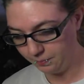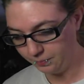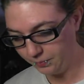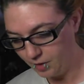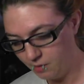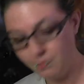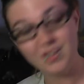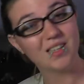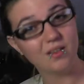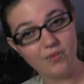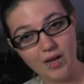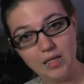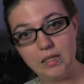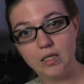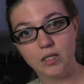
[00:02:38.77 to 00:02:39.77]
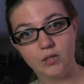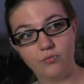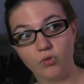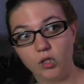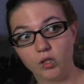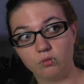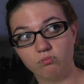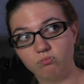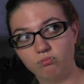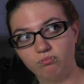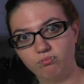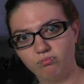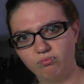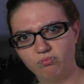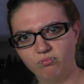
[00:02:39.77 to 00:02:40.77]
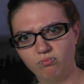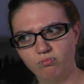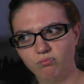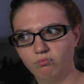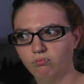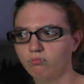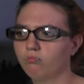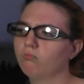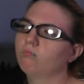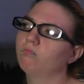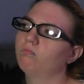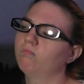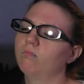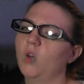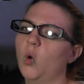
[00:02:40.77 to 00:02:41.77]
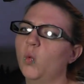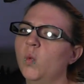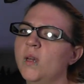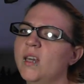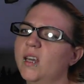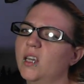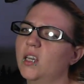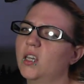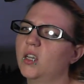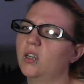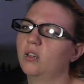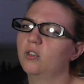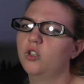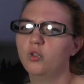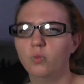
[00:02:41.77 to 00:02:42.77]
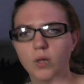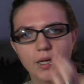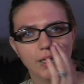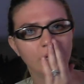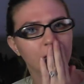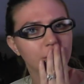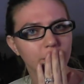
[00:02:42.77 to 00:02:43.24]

because I've had this for a week, 2 weeks.